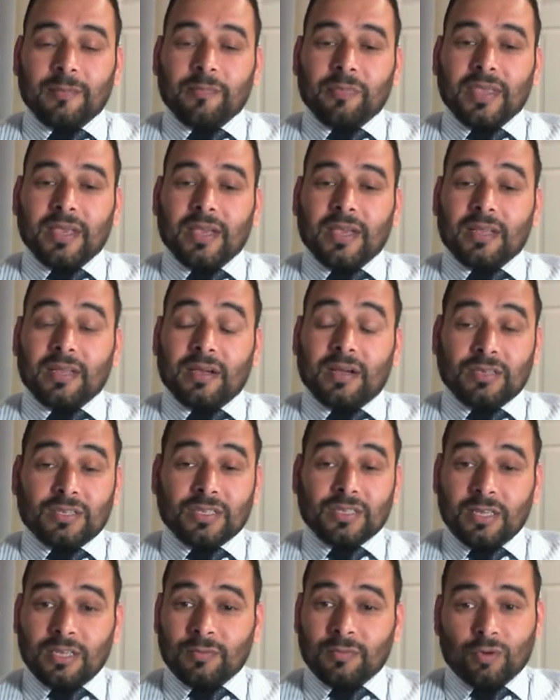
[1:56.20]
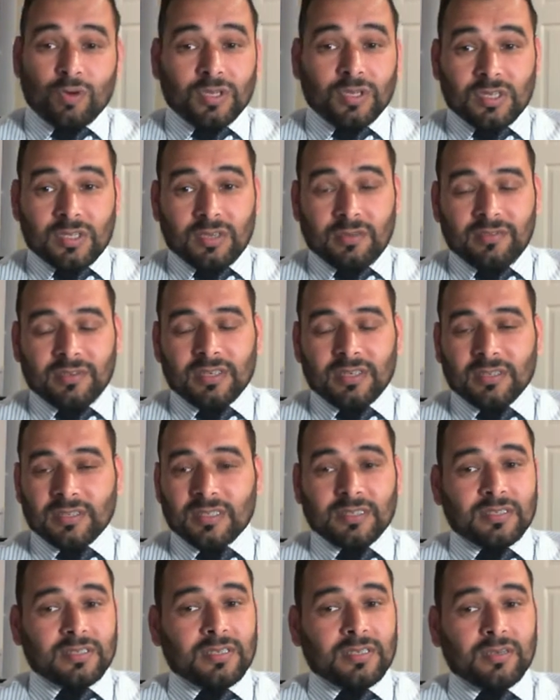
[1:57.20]
and I tell him what the
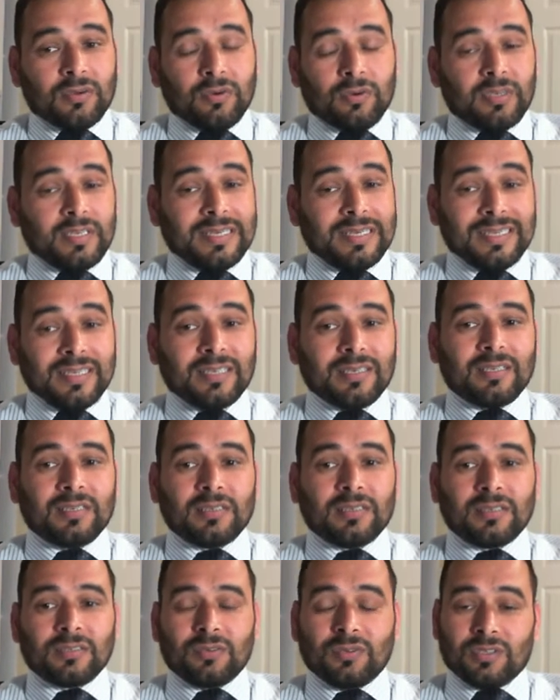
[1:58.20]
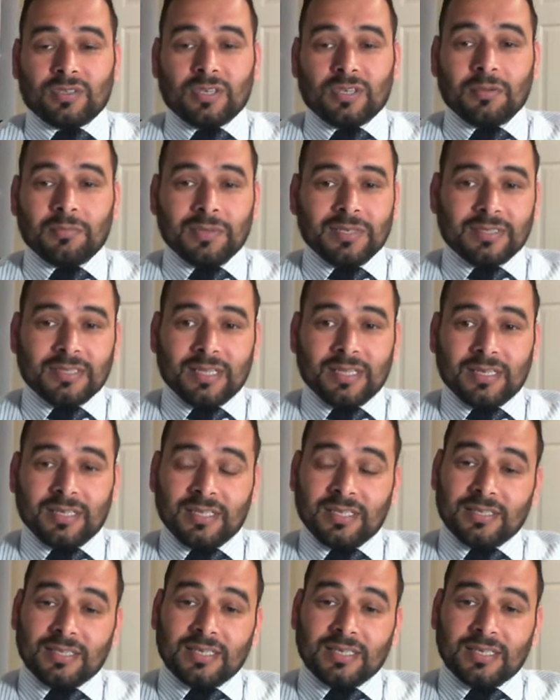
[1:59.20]
evidences we need to establish that
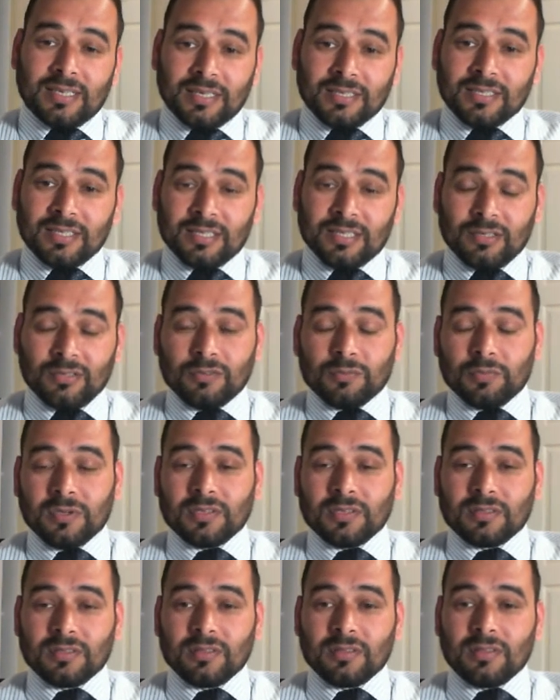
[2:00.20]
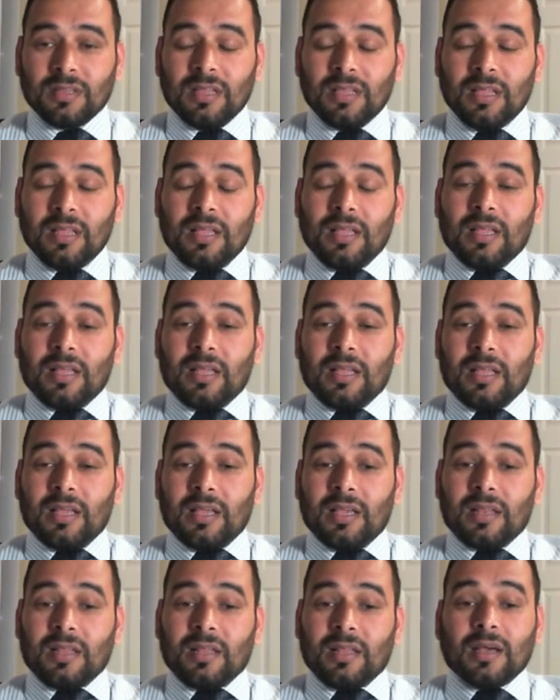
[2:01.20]
he is a destitute person,
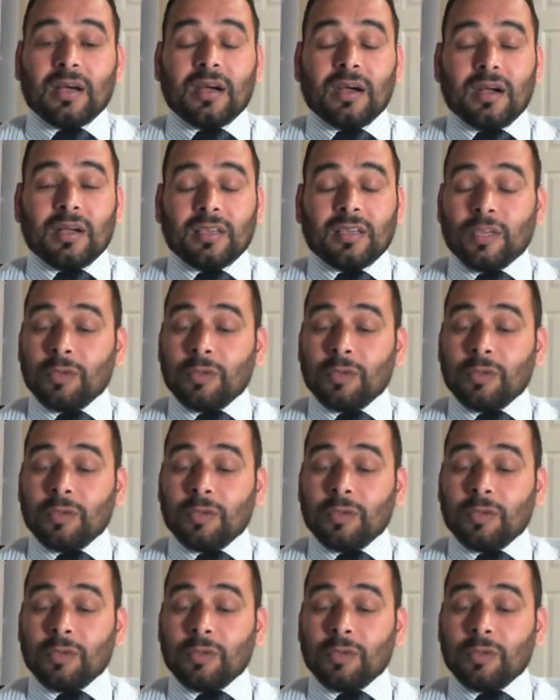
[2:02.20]
and he